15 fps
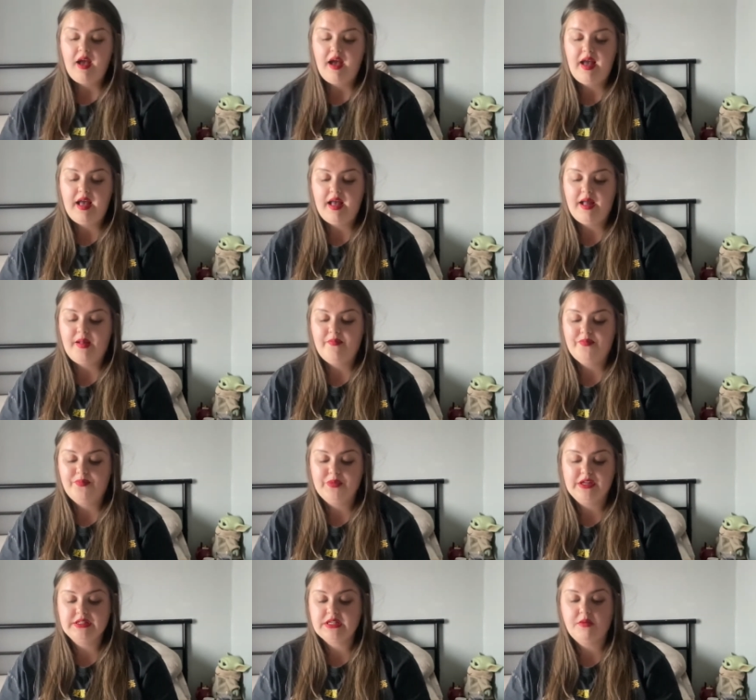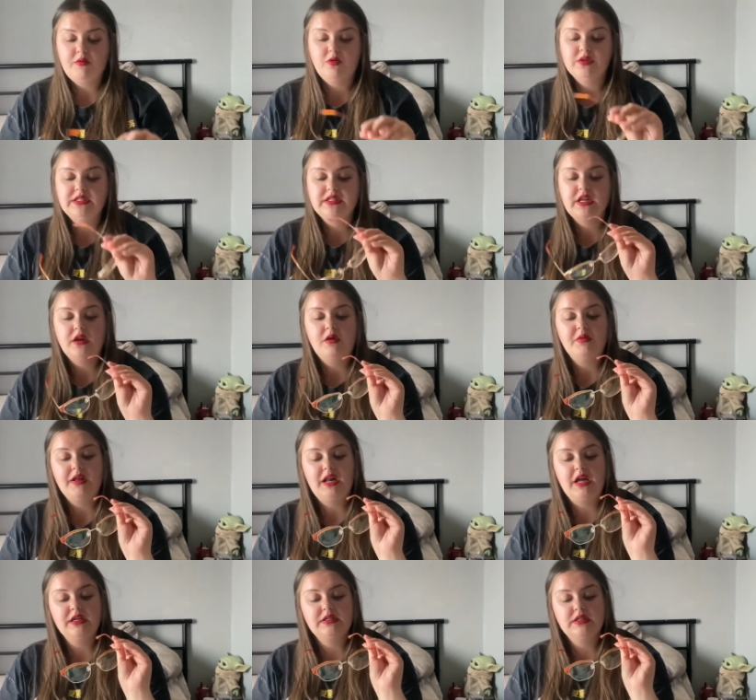Because I'm always sitting on my
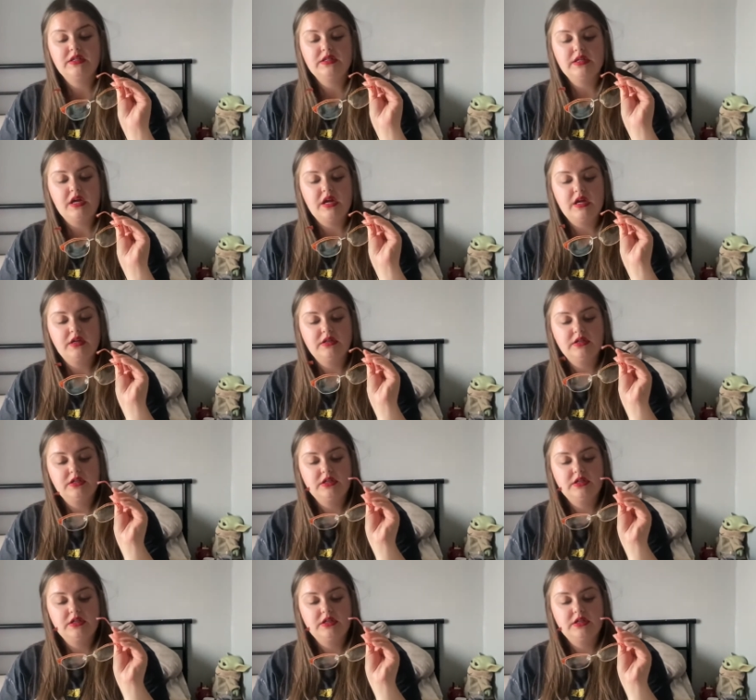glasses and,